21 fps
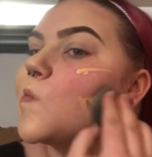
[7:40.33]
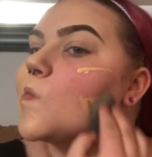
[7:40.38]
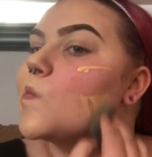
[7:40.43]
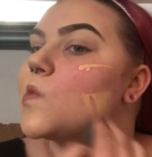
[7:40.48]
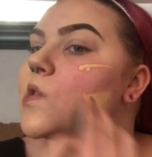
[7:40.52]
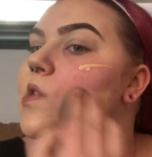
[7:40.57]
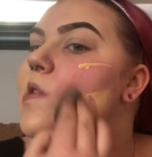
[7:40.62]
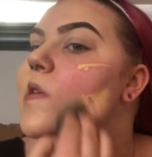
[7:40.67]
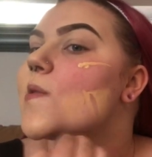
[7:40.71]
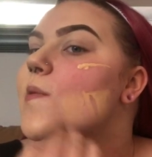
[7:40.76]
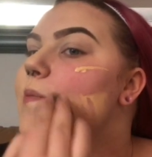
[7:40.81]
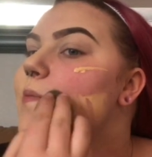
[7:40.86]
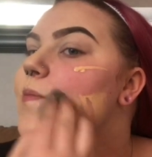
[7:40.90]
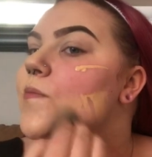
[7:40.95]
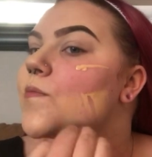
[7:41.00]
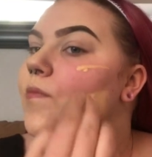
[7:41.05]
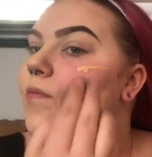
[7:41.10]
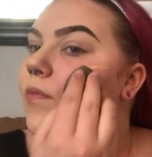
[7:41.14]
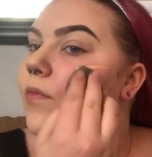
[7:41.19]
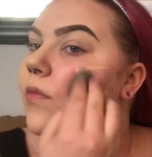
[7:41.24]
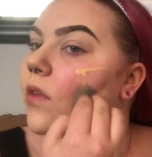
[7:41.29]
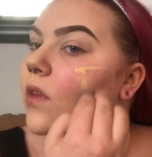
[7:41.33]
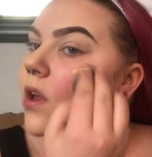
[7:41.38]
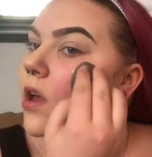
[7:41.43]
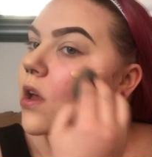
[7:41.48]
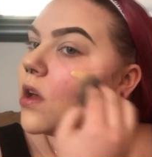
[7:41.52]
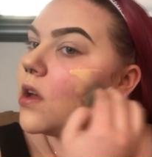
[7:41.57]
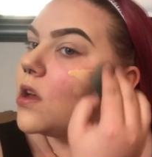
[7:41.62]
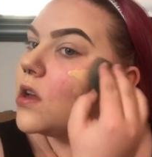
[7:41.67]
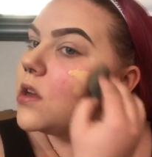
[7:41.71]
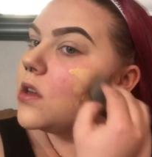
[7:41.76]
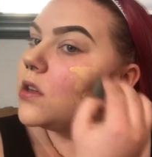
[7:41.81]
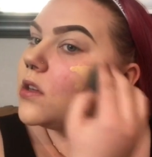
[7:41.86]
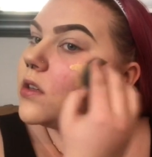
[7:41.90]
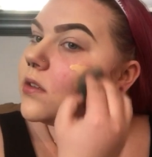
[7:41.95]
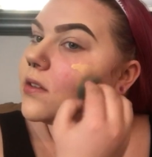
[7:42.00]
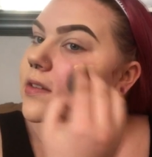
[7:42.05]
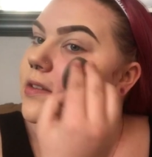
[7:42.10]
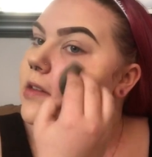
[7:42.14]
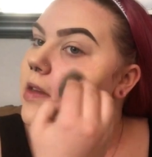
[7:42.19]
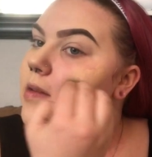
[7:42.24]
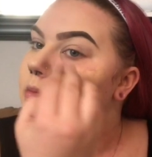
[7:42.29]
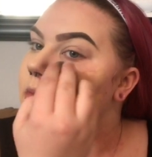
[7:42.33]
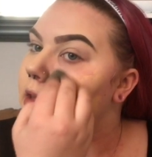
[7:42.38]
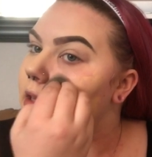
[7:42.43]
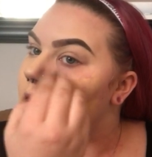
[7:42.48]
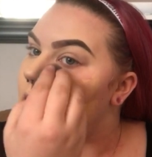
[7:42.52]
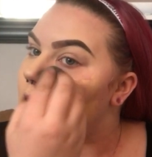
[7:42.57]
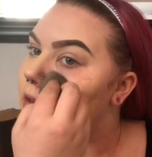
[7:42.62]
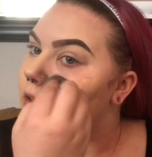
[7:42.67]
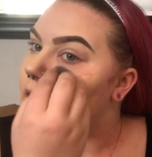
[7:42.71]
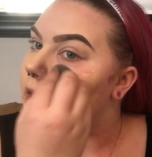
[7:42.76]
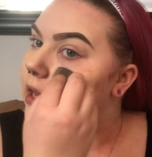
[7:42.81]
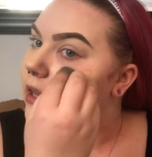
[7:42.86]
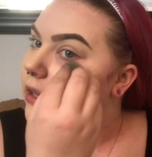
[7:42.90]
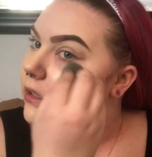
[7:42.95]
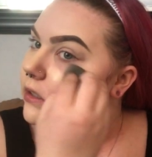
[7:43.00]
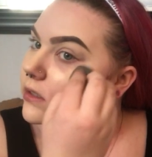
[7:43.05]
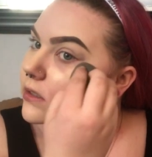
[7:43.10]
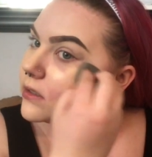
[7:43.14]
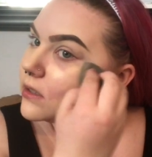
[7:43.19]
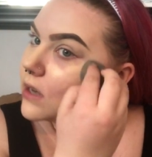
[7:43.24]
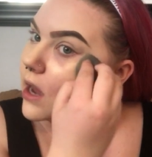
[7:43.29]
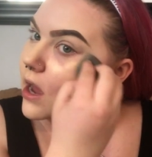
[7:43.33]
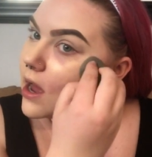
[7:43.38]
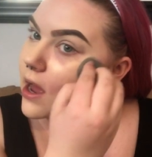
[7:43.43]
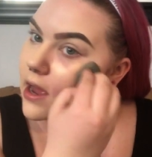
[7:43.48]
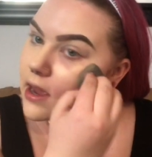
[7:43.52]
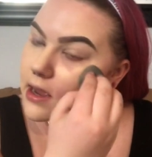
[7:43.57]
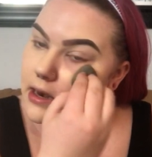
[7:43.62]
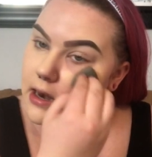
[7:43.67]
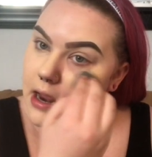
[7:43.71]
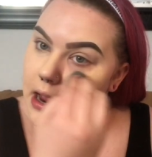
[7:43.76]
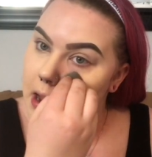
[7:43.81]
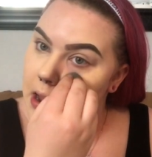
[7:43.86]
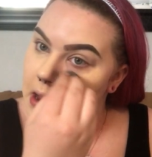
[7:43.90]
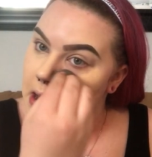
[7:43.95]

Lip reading: So there's the same thing on the other side.